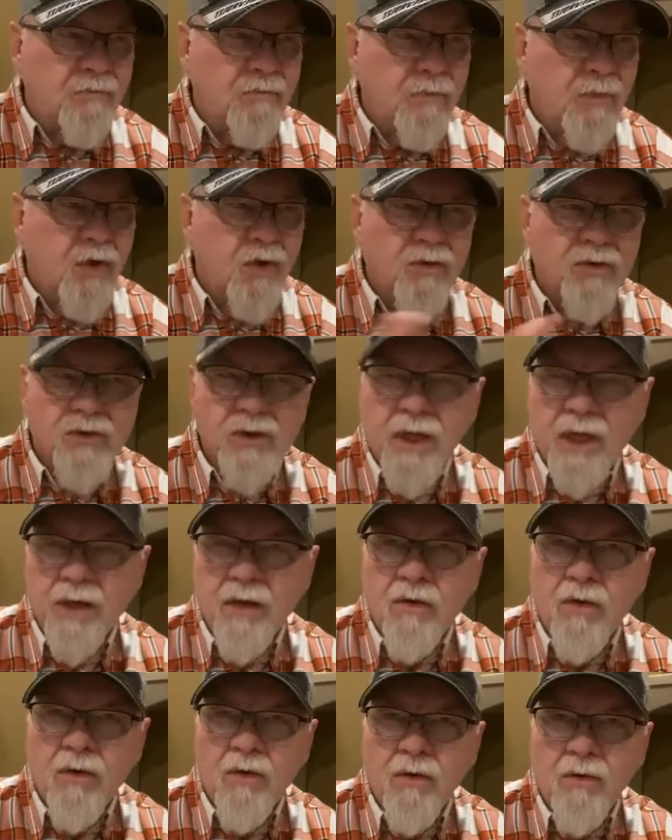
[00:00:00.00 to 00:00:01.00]

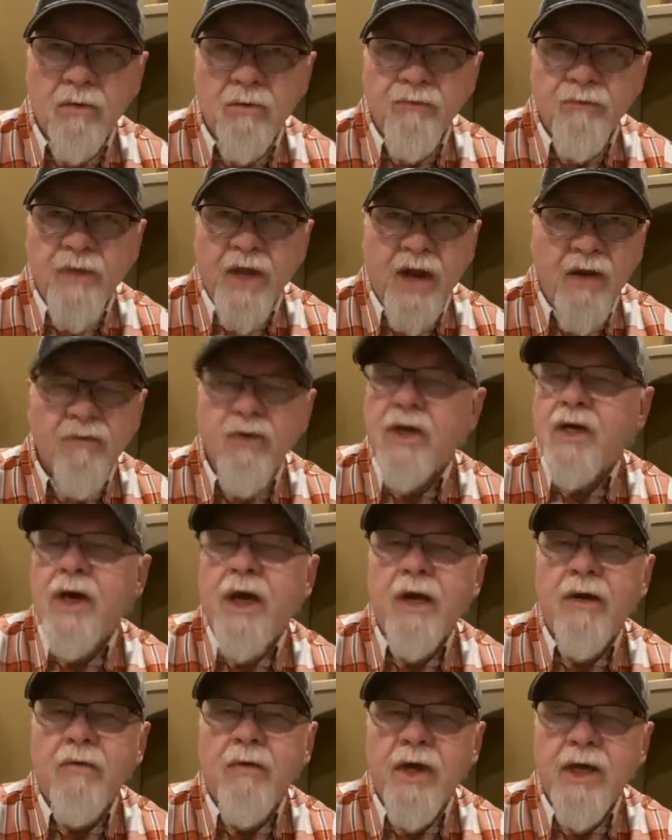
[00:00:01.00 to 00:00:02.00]
motorcycle, every
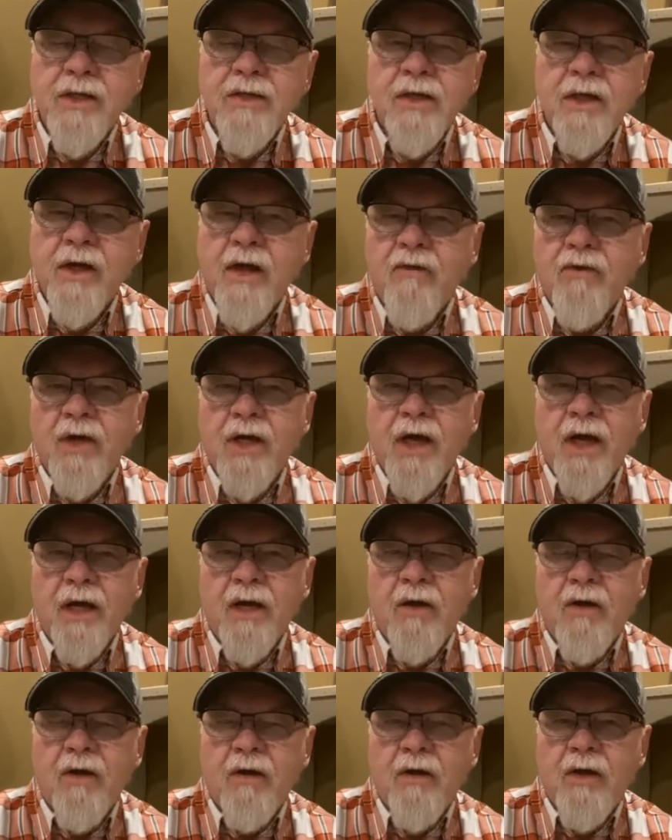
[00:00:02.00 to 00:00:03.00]
kind of racing, every kind
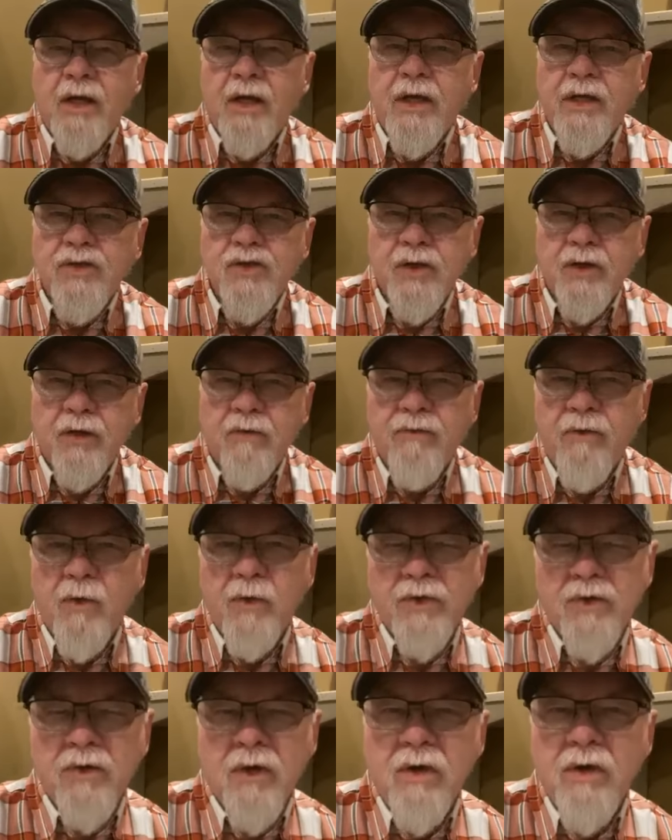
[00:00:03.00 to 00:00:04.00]
of engine, a
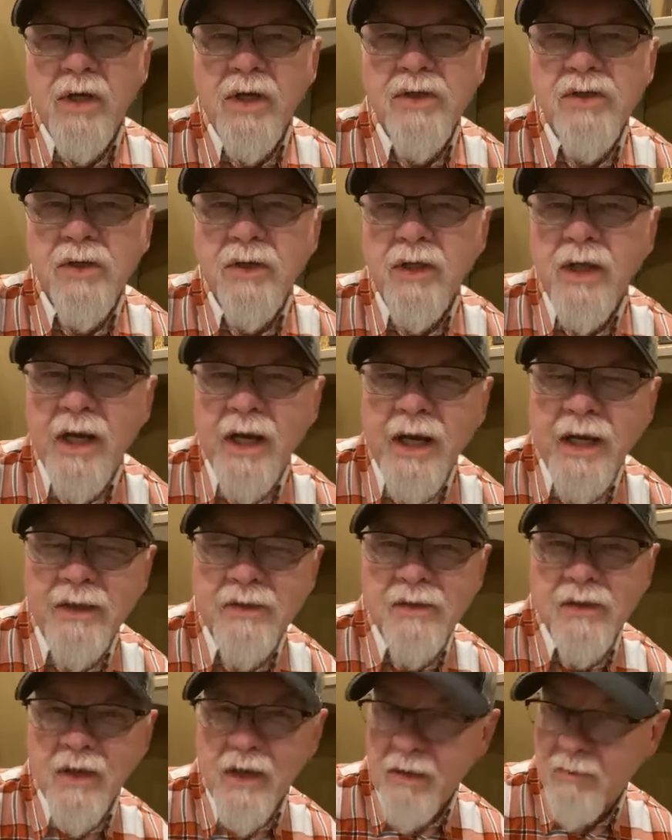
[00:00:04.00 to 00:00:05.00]
four-stroke engine that
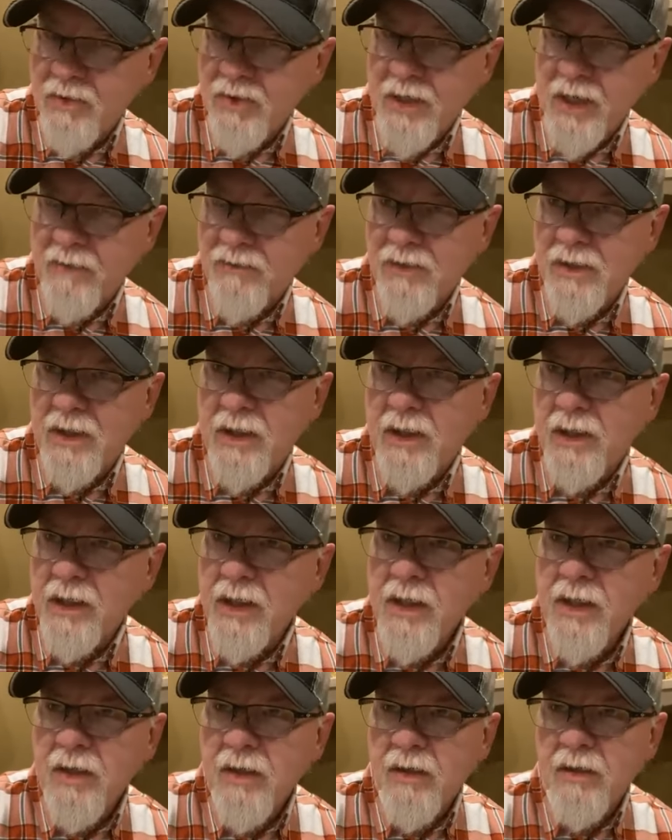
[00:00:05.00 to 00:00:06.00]
has camshafts in it,
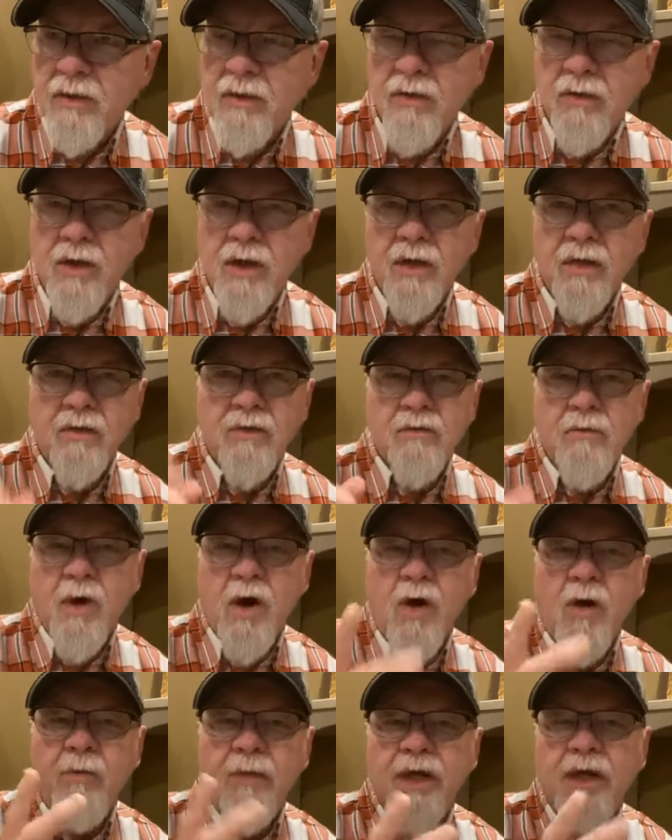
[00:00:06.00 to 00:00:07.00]
you need a
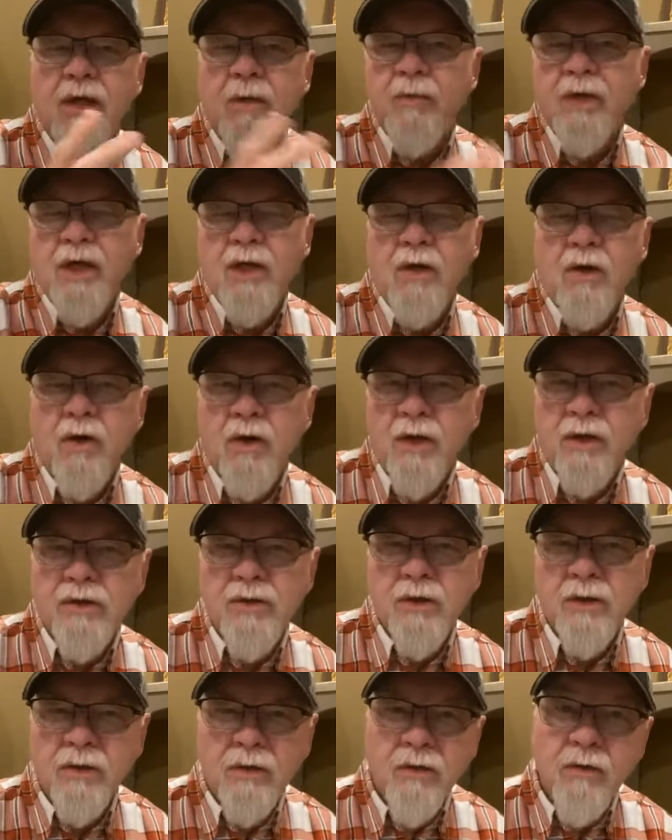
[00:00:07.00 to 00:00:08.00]
small, medium, and a
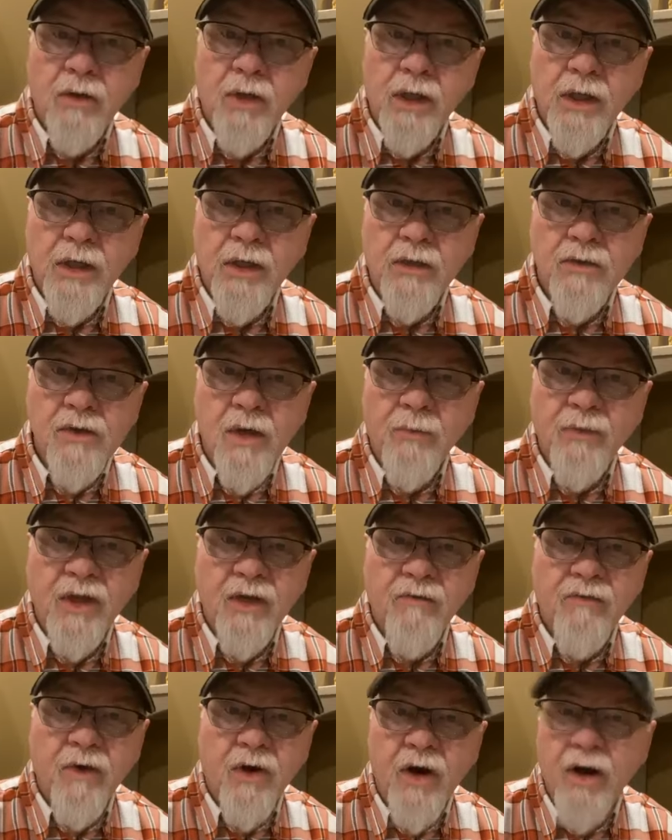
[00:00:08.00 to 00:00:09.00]
large. You need
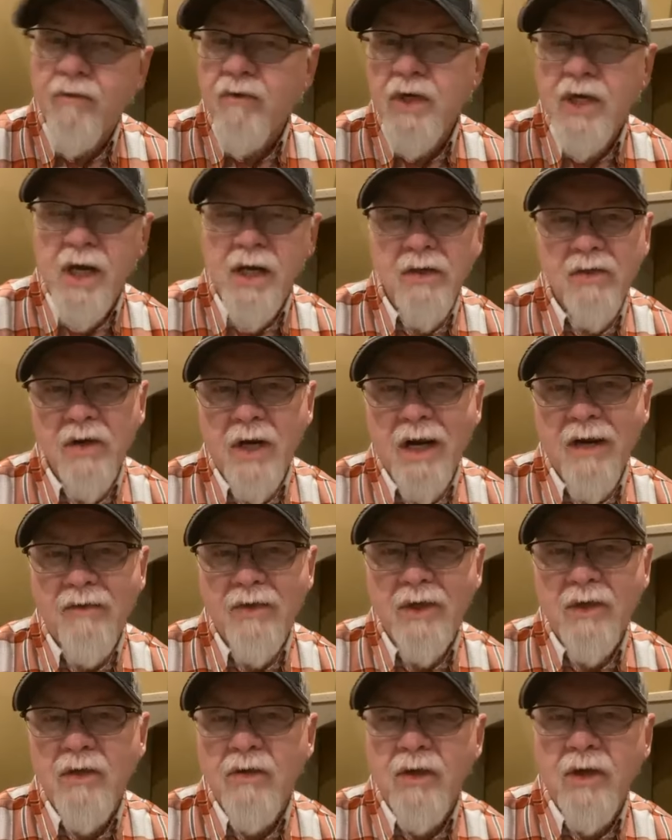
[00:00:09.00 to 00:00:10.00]
something for everyday
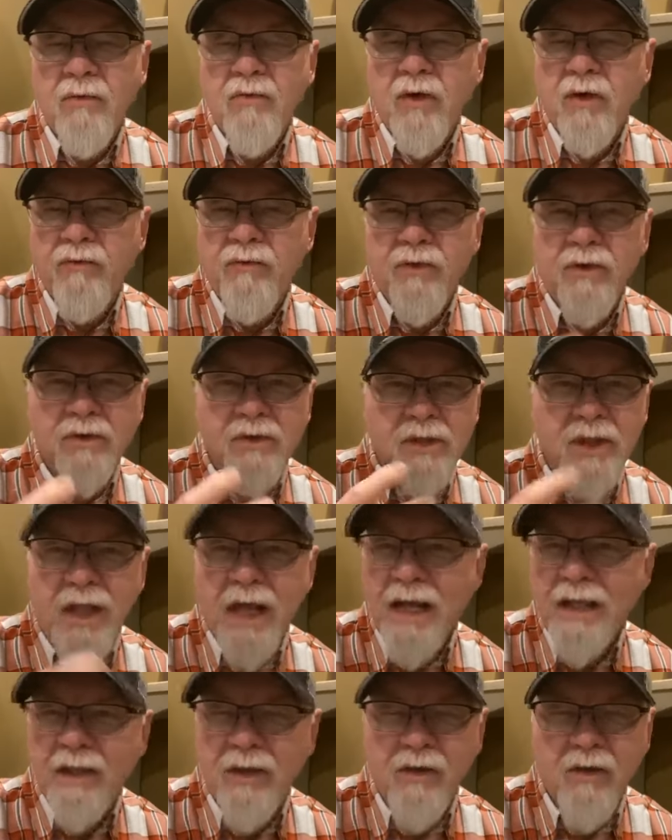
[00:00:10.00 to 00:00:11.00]
driving. You need one for
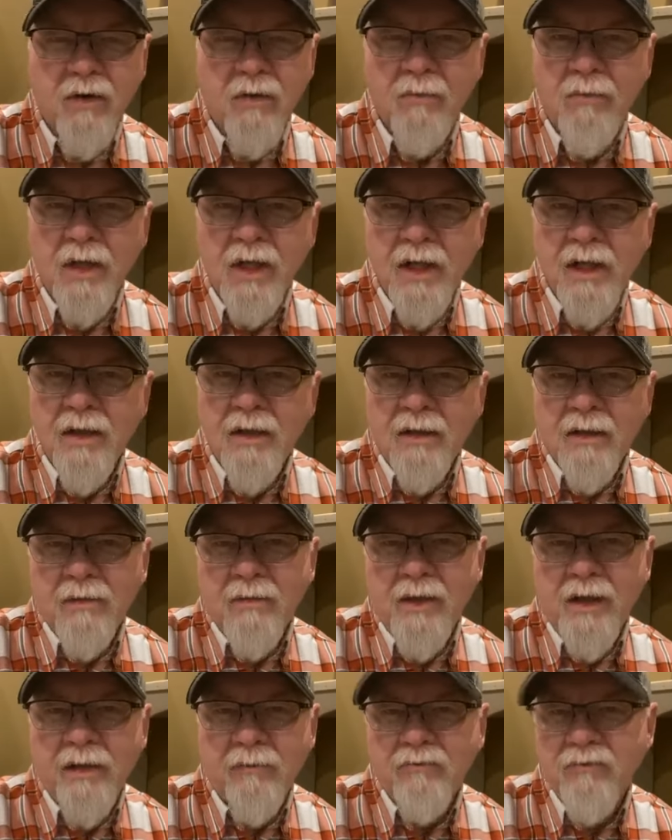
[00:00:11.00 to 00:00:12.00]
slightly or
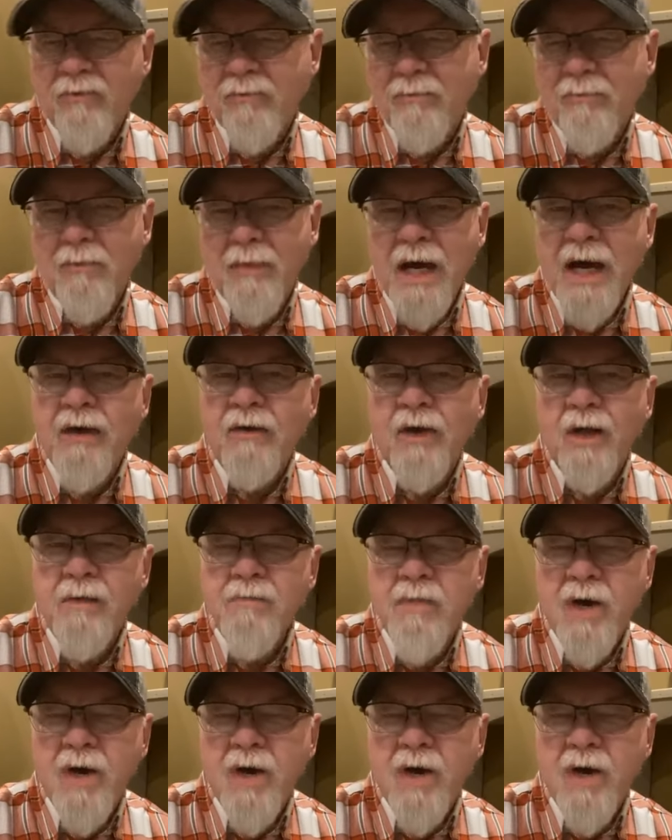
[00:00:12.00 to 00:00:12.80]
mildly